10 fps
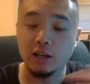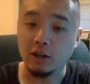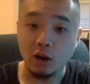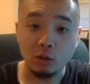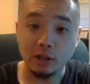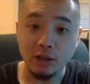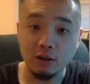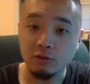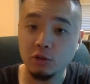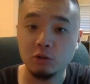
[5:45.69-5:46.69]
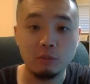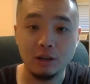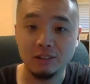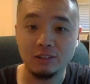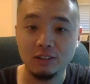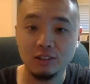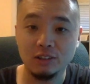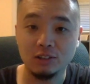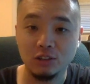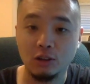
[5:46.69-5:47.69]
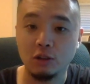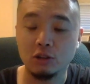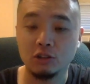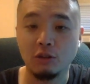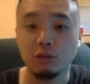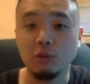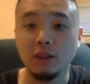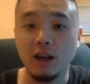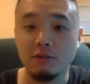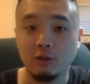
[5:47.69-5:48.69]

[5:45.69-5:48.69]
not only interviews but selling yourself through life.